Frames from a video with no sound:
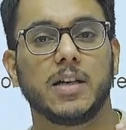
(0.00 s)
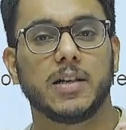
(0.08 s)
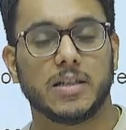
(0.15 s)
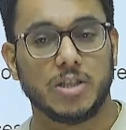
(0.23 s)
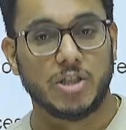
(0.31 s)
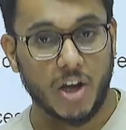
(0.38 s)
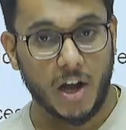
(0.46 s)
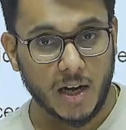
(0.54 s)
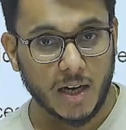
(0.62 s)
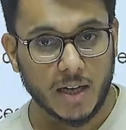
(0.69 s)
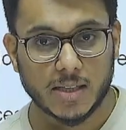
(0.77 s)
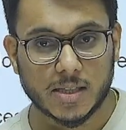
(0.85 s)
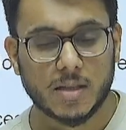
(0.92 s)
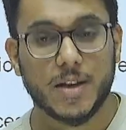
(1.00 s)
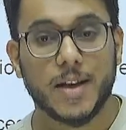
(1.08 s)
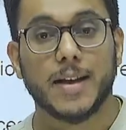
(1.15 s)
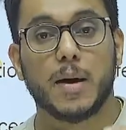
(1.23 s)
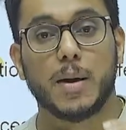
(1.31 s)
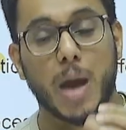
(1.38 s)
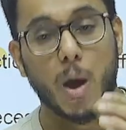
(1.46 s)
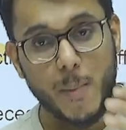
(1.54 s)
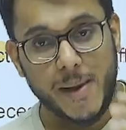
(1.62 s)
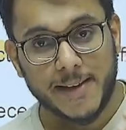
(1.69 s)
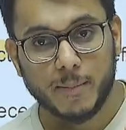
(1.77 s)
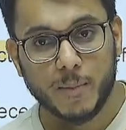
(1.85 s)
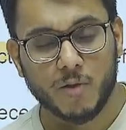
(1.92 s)
Journalists. Now, many
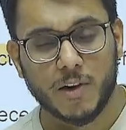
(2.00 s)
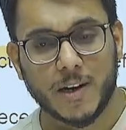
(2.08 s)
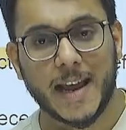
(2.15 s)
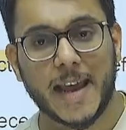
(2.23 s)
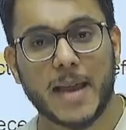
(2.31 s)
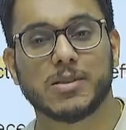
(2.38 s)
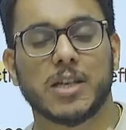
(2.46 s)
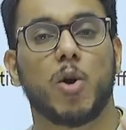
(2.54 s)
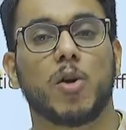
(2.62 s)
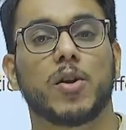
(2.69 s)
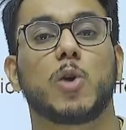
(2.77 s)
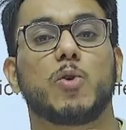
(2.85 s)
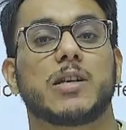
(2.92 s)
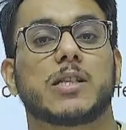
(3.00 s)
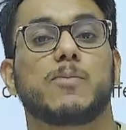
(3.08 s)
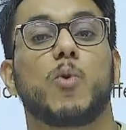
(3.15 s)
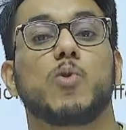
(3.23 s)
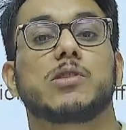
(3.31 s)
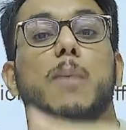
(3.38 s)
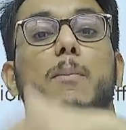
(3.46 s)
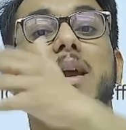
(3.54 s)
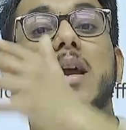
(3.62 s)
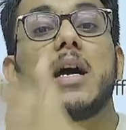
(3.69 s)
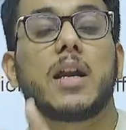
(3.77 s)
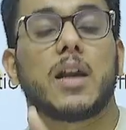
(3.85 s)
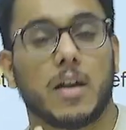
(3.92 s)
number of times, in order to expose the
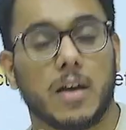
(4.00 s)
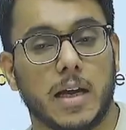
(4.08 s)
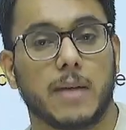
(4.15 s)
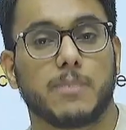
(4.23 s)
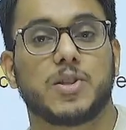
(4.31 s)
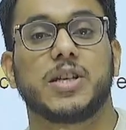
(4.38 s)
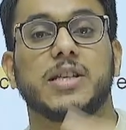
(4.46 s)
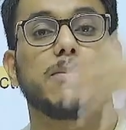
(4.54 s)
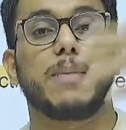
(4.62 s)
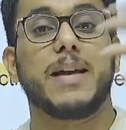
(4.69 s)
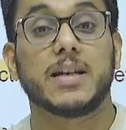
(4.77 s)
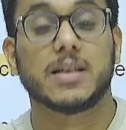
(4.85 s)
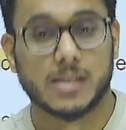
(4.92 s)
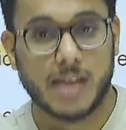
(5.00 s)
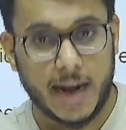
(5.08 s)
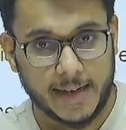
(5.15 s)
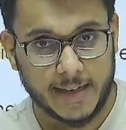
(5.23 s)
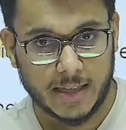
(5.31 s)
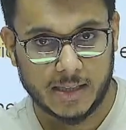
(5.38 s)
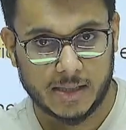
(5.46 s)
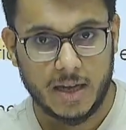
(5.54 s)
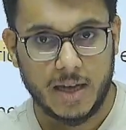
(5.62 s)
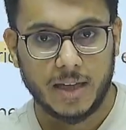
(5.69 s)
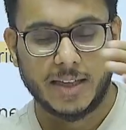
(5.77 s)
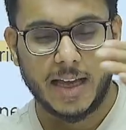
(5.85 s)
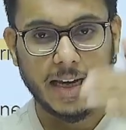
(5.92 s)
bigger corruptions, bigger scandals,
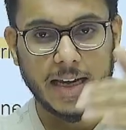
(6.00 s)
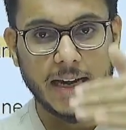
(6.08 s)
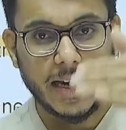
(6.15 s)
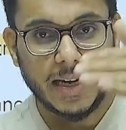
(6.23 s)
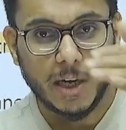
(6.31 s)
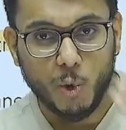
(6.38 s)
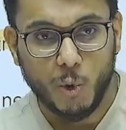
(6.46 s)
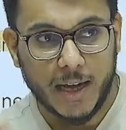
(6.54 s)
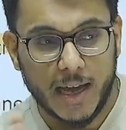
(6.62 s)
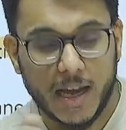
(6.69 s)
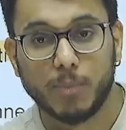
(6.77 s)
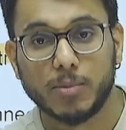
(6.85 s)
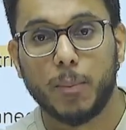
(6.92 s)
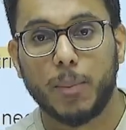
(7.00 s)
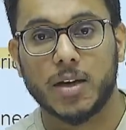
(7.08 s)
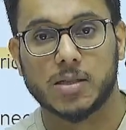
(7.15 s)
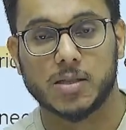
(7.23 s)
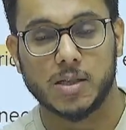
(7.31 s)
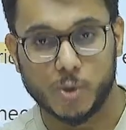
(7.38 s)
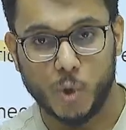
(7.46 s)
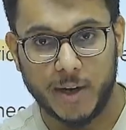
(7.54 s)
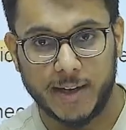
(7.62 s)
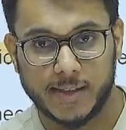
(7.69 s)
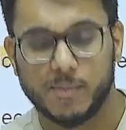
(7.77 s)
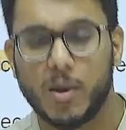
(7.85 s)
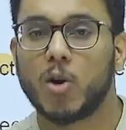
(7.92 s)
they need to dig up the personal stories
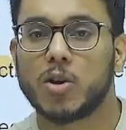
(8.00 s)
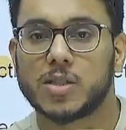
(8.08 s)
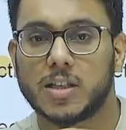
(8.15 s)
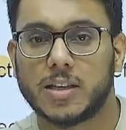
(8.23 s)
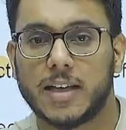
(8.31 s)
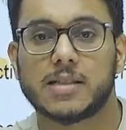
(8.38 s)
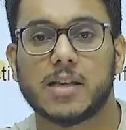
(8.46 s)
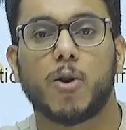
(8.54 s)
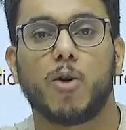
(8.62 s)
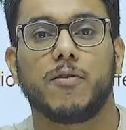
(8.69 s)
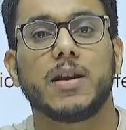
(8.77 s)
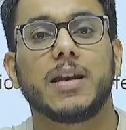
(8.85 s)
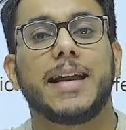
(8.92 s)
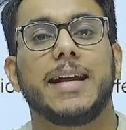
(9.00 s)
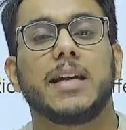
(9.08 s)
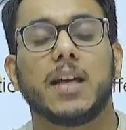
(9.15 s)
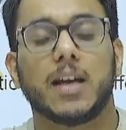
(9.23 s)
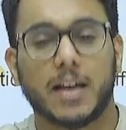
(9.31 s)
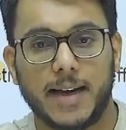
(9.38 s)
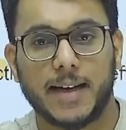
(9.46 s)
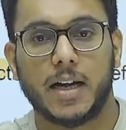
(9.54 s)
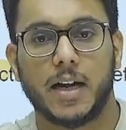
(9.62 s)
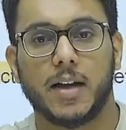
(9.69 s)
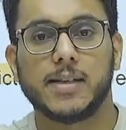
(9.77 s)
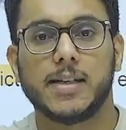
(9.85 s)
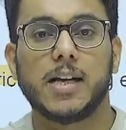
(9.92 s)
because the things are often interconnected.
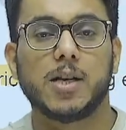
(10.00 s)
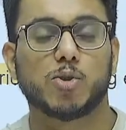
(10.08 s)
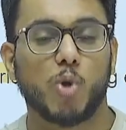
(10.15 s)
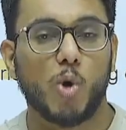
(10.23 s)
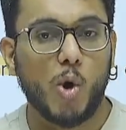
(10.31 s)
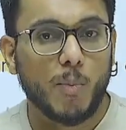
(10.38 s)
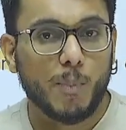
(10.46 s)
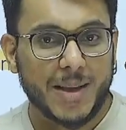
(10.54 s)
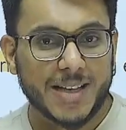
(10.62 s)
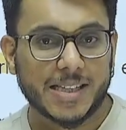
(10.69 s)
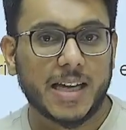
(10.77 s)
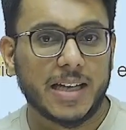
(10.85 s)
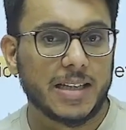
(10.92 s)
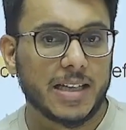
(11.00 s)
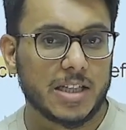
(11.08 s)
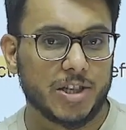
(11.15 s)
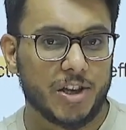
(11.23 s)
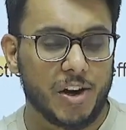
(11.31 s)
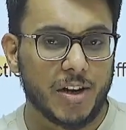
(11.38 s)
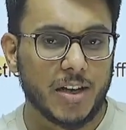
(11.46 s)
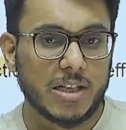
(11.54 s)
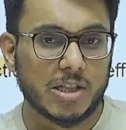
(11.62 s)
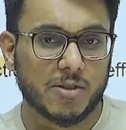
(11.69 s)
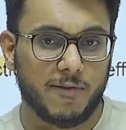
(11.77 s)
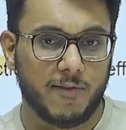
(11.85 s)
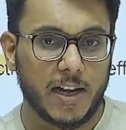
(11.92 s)
So basically, the journalist
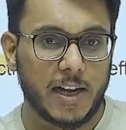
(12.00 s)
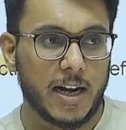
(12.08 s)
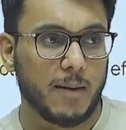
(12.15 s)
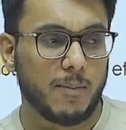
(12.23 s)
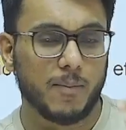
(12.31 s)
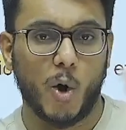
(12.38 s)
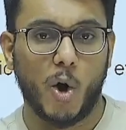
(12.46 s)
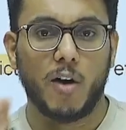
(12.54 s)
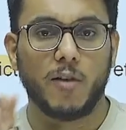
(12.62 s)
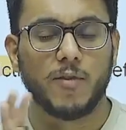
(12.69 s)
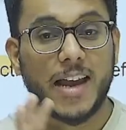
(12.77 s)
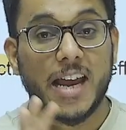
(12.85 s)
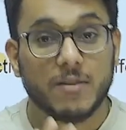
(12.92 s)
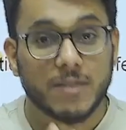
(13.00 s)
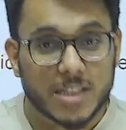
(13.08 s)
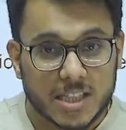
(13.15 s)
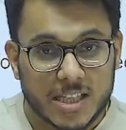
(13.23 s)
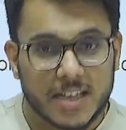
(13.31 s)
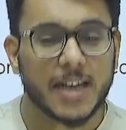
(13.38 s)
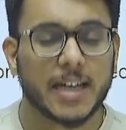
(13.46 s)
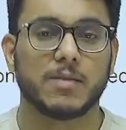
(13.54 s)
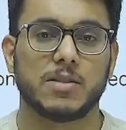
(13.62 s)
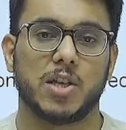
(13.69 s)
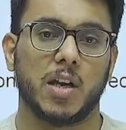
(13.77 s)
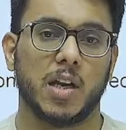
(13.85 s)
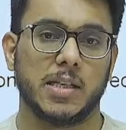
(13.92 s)
freedom of investigative
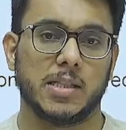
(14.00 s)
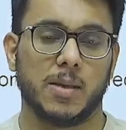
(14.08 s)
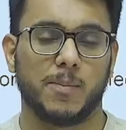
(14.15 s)
journalism,